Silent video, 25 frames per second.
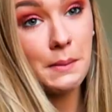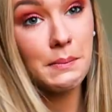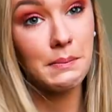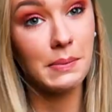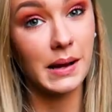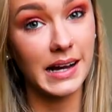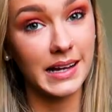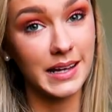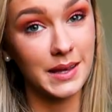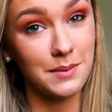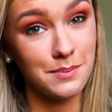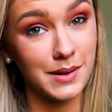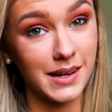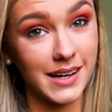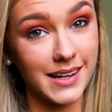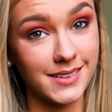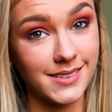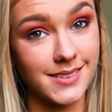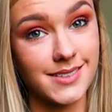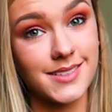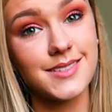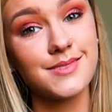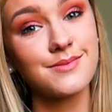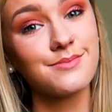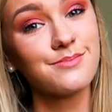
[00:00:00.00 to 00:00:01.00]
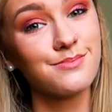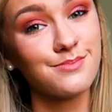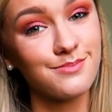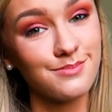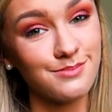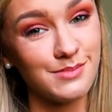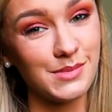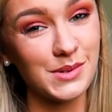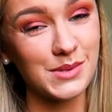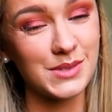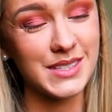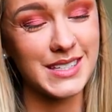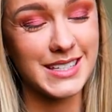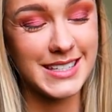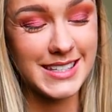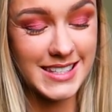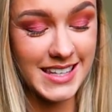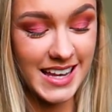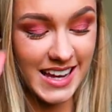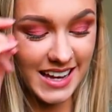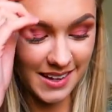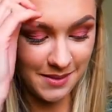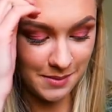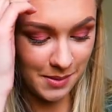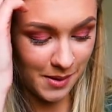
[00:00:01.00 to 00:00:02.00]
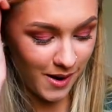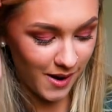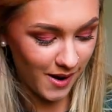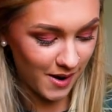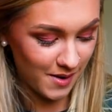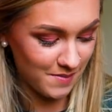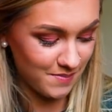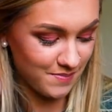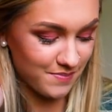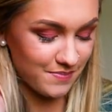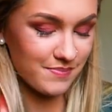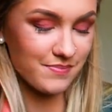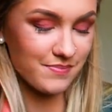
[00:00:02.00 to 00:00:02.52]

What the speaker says: packet pants, most exciting part.